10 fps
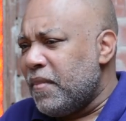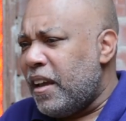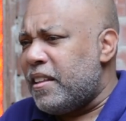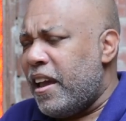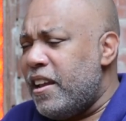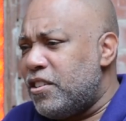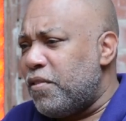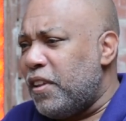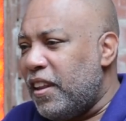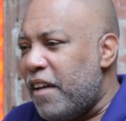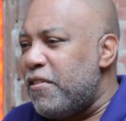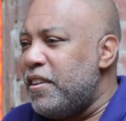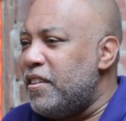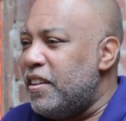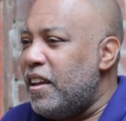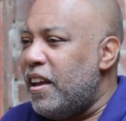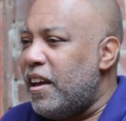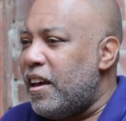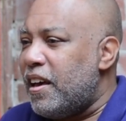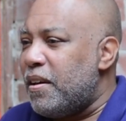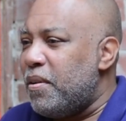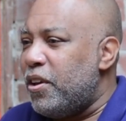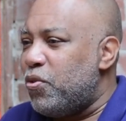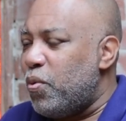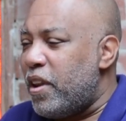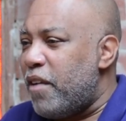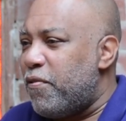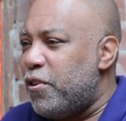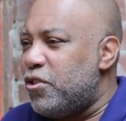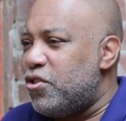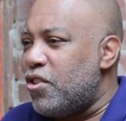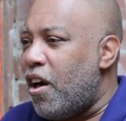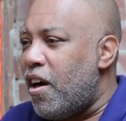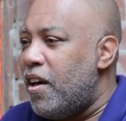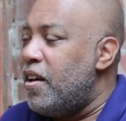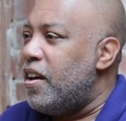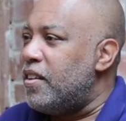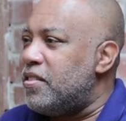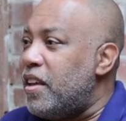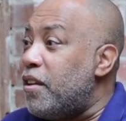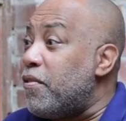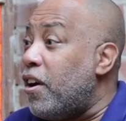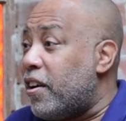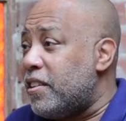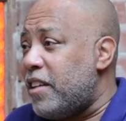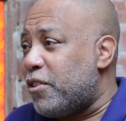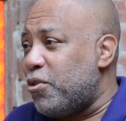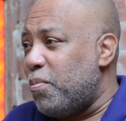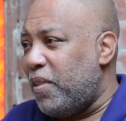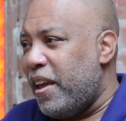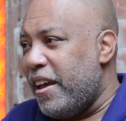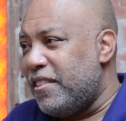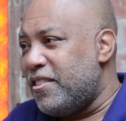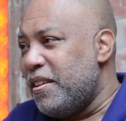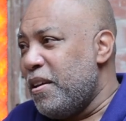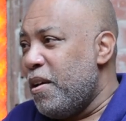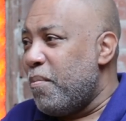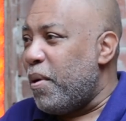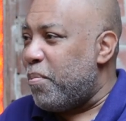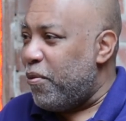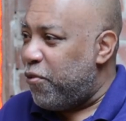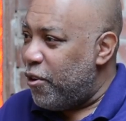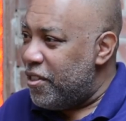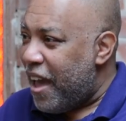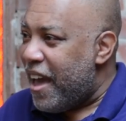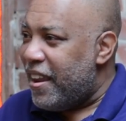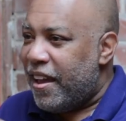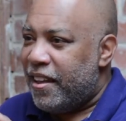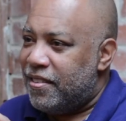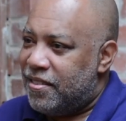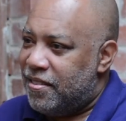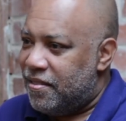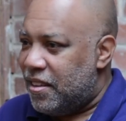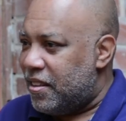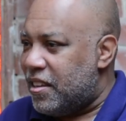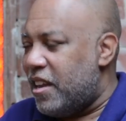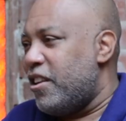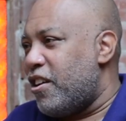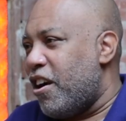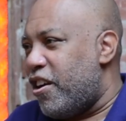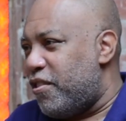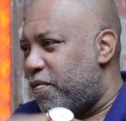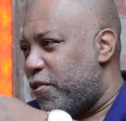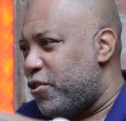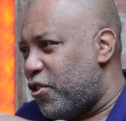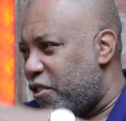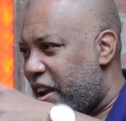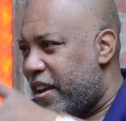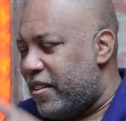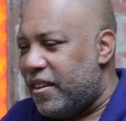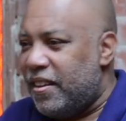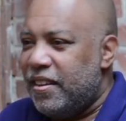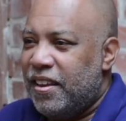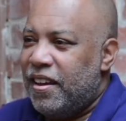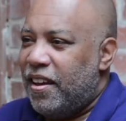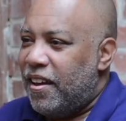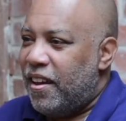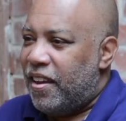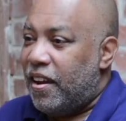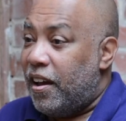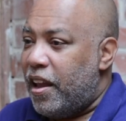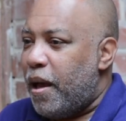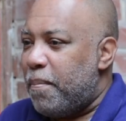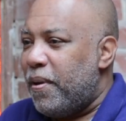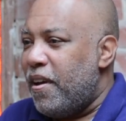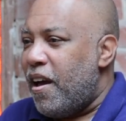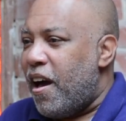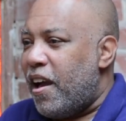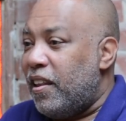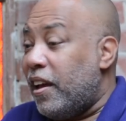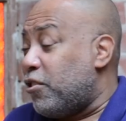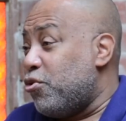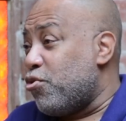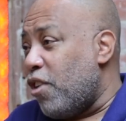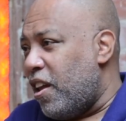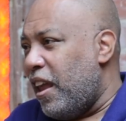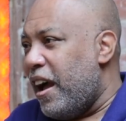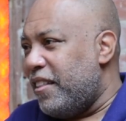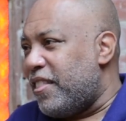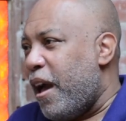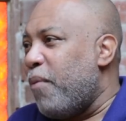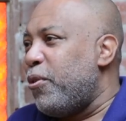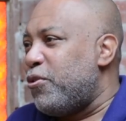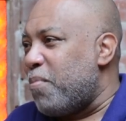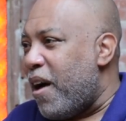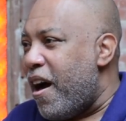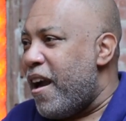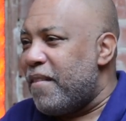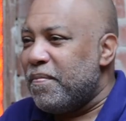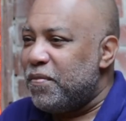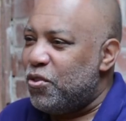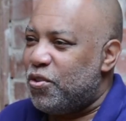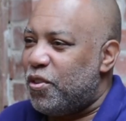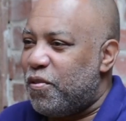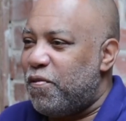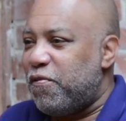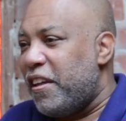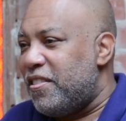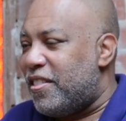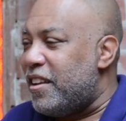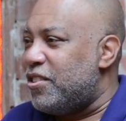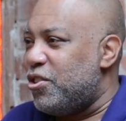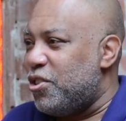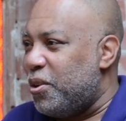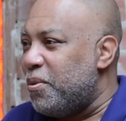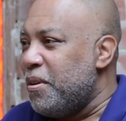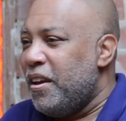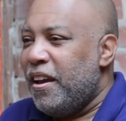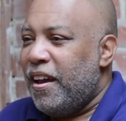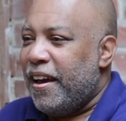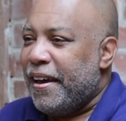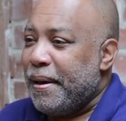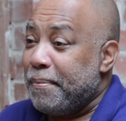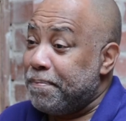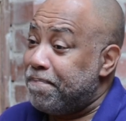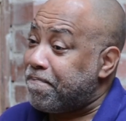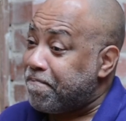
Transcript: at the age of 11 is when I first saw a set of architectural plans. But before that, as in kindergarten, first grade, and on up, I liked to draw a lot. That was my sort of fun thing to do. And